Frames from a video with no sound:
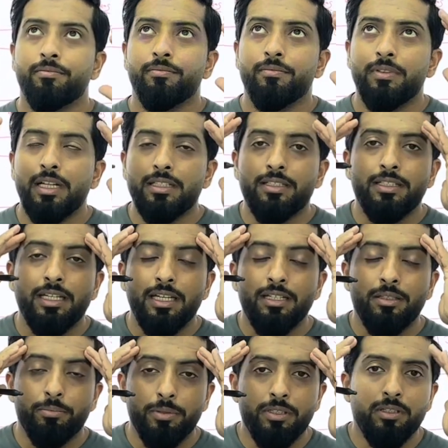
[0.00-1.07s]
let's say
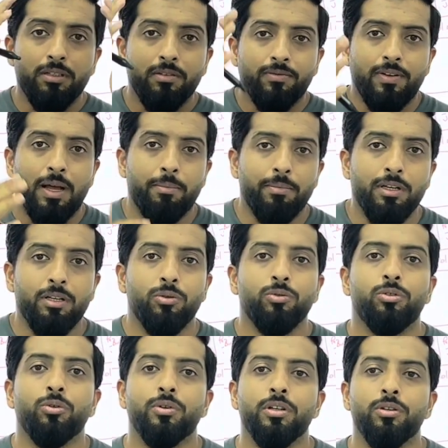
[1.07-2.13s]
the particular family
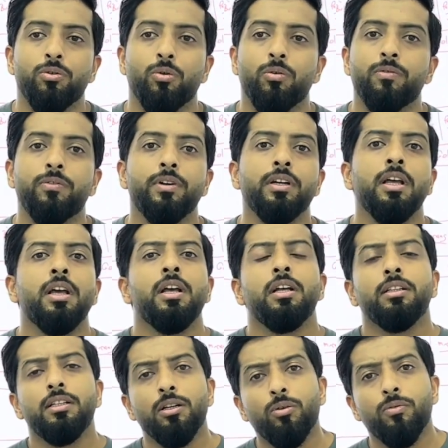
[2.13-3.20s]
who's looking to go for it,
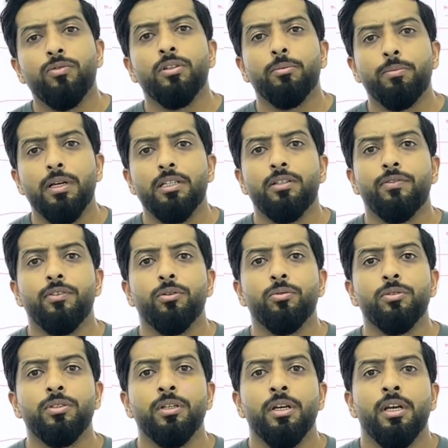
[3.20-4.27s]
they'll go for the best
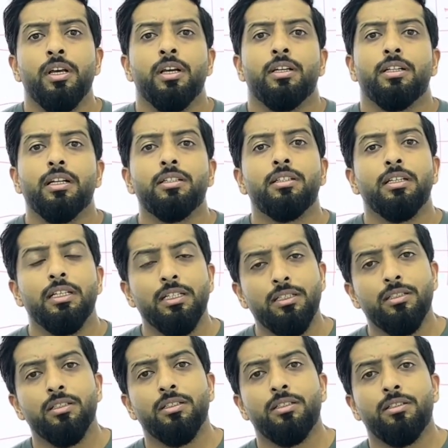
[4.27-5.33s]
views. That's the
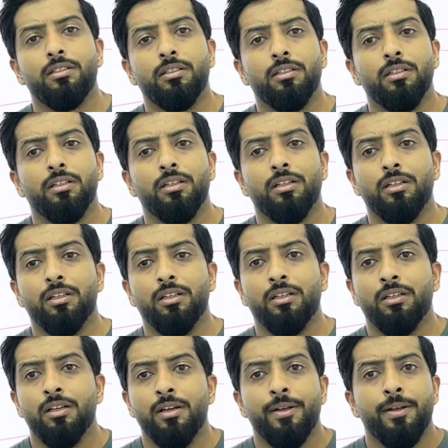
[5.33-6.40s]
easiest,
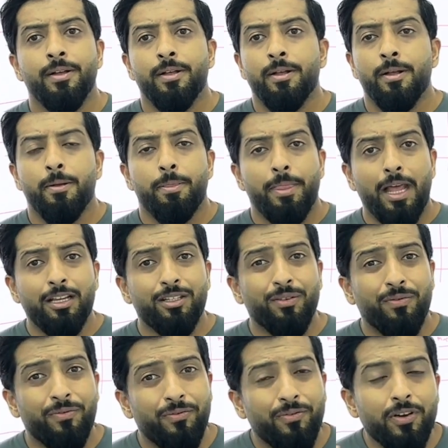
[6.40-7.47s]
that's the
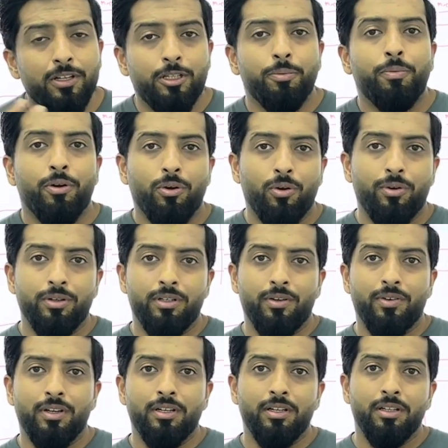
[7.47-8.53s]
first priority,
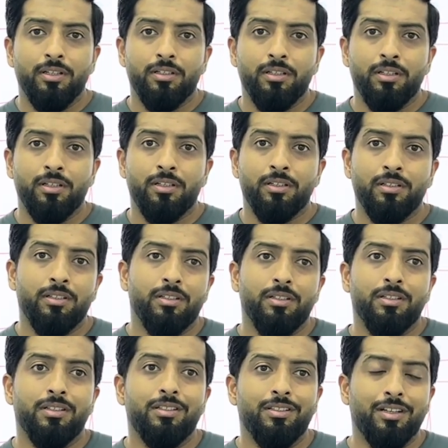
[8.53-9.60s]
right?
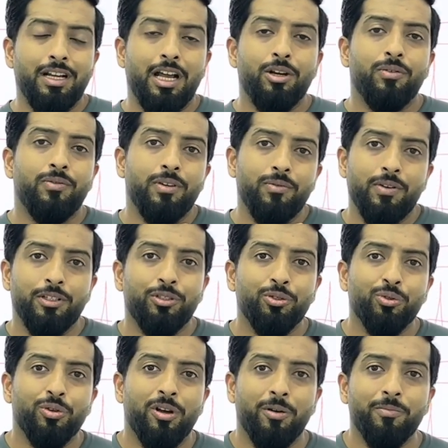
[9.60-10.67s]
The kind of investors
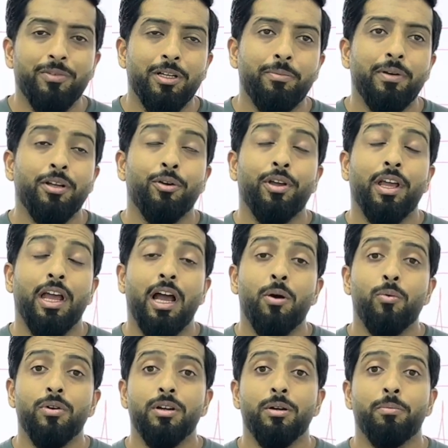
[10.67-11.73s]
who come, they'd be like, okay, I
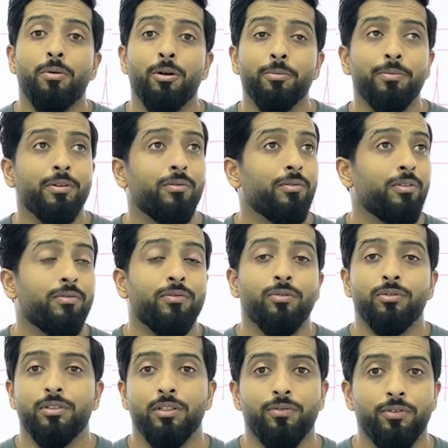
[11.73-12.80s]
want an apartment with a
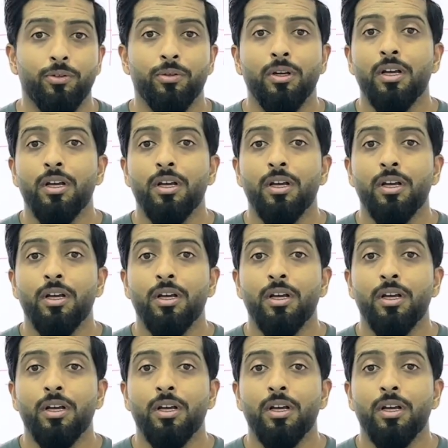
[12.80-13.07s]
full sea view.